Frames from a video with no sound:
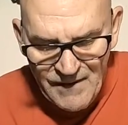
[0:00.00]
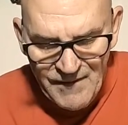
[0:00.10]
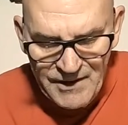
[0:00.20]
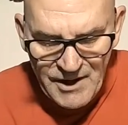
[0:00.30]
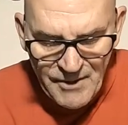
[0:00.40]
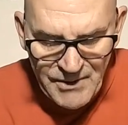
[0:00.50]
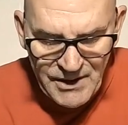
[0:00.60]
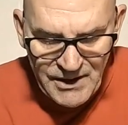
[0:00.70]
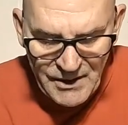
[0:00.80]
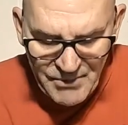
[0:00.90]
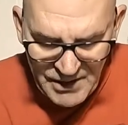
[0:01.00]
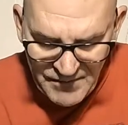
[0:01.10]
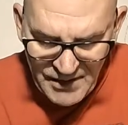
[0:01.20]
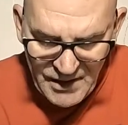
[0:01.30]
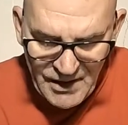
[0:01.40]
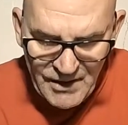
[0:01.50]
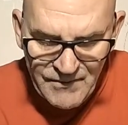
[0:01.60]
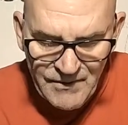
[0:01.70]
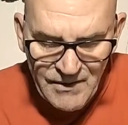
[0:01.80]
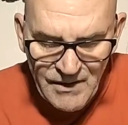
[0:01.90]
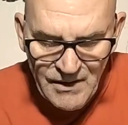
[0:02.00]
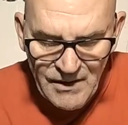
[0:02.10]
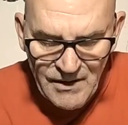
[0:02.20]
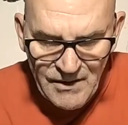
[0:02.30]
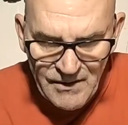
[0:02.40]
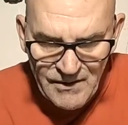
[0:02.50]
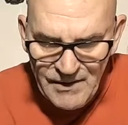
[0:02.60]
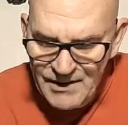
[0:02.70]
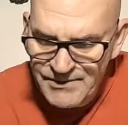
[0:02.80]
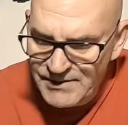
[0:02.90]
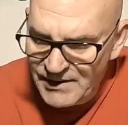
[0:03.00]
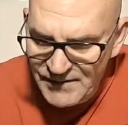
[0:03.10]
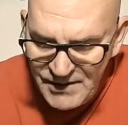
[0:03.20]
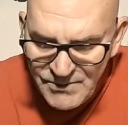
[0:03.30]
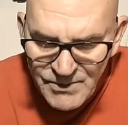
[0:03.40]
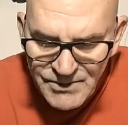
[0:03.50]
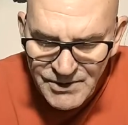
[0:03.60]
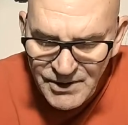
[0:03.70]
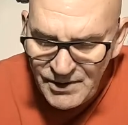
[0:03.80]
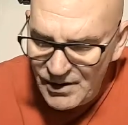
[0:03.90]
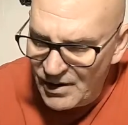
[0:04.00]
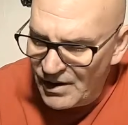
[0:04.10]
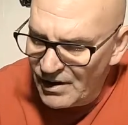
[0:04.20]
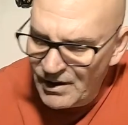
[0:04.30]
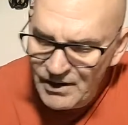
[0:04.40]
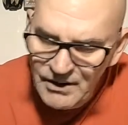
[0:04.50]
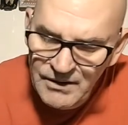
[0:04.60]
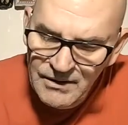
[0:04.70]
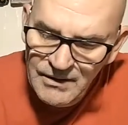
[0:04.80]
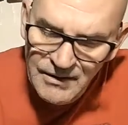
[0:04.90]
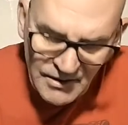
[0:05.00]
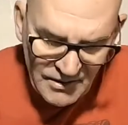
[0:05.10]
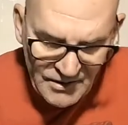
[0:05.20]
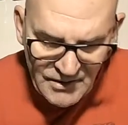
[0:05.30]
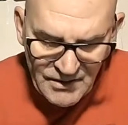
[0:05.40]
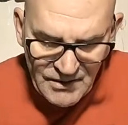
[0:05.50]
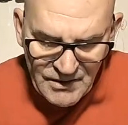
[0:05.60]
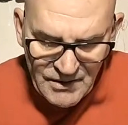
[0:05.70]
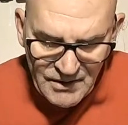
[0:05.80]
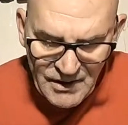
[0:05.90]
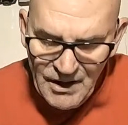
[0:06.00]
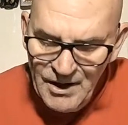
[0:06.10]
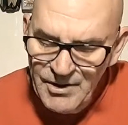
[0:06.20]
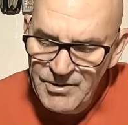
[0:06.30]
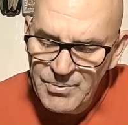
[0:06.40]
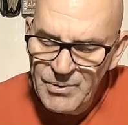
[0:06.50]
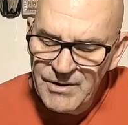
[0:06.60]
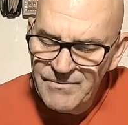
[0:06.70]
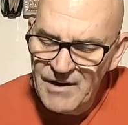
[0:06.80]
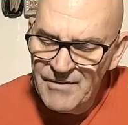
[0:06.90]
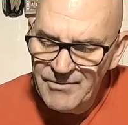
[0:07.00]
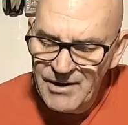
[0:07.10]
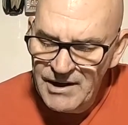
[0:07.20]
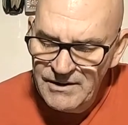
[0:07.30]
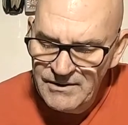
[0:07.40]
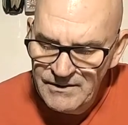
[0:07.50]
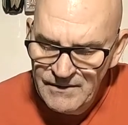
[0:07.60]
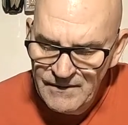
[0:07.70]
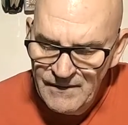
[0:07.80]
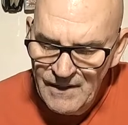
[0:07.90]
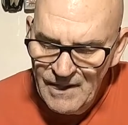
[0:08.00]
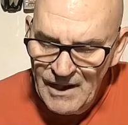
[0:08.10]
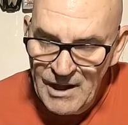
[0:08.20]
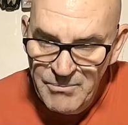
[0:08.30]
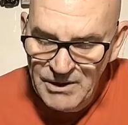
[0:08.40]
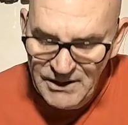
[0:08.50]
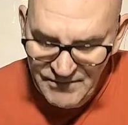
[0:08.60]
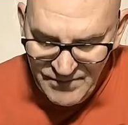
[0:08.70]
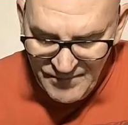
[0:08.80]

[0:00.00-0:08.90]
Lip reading: they come in, I believe at let's see, these ones here are 125 grain, I believe.